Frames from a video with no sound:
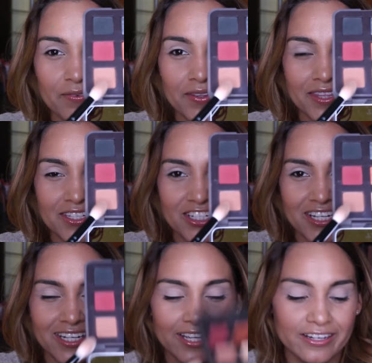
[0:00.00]
with this
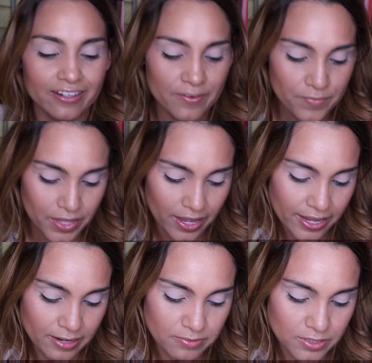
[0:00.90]
shade here,
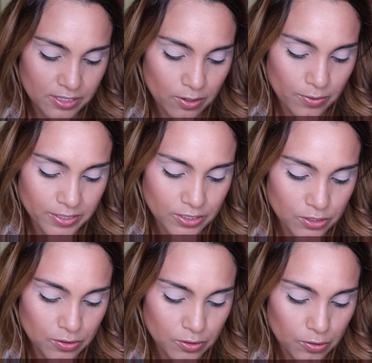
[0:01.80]
and I'm just going
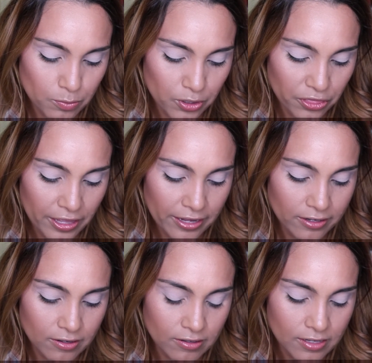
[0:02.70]
to put
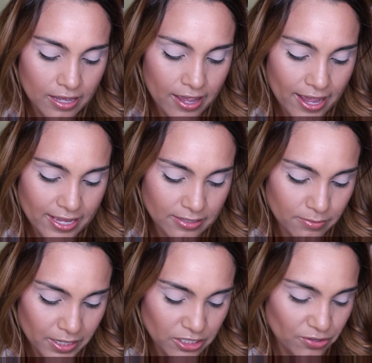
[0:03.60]
that as
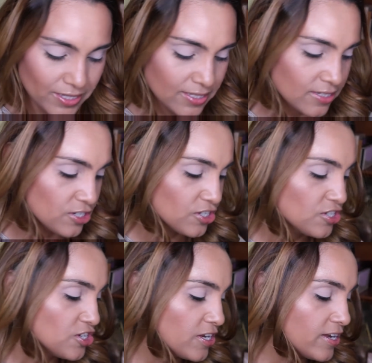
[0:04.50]
my transition
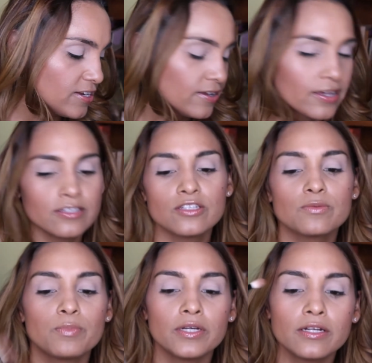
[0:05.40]
shade and
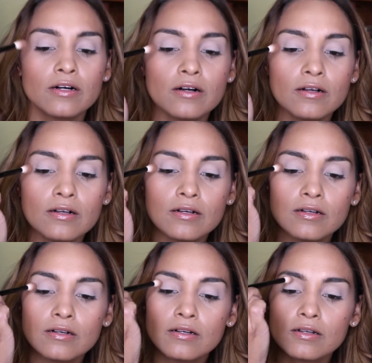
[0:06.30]
just put it
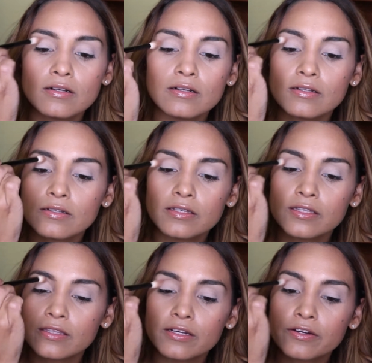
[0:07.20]
all
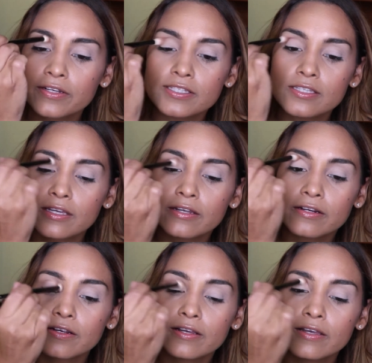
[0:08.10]
in the crease
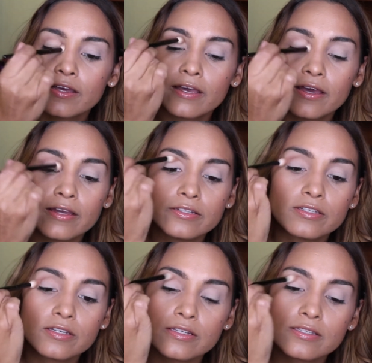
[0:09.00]
here, and
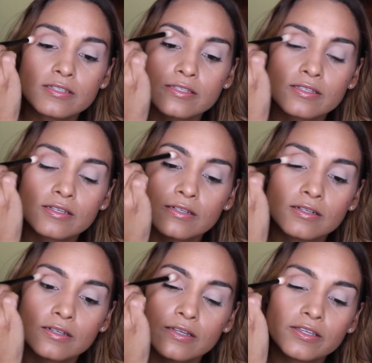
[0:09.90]
just,
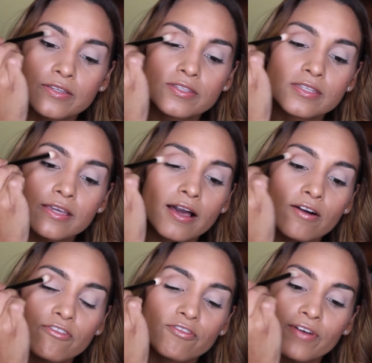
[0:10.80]
you see
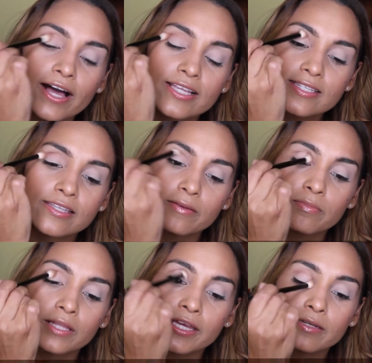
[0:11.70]
how fast they
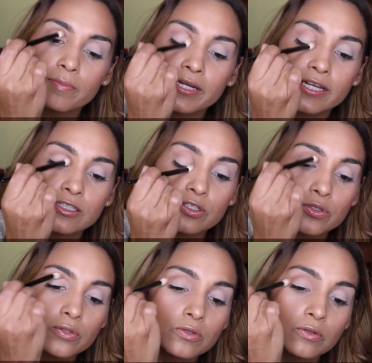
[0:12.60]
blend. But I
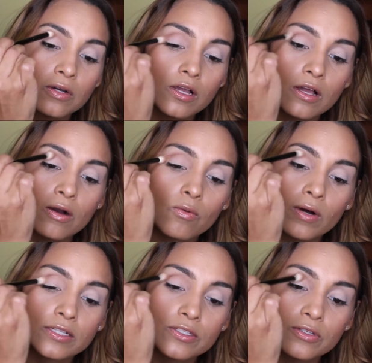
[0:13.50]
do
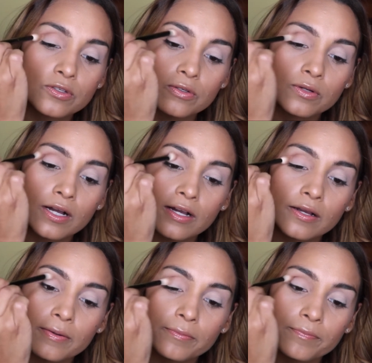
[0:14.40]
want
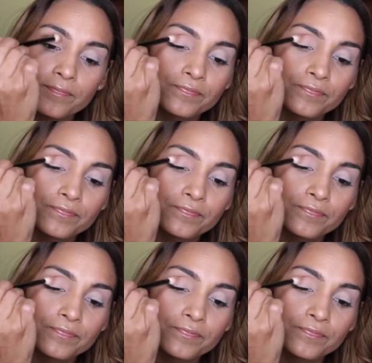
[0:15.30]
to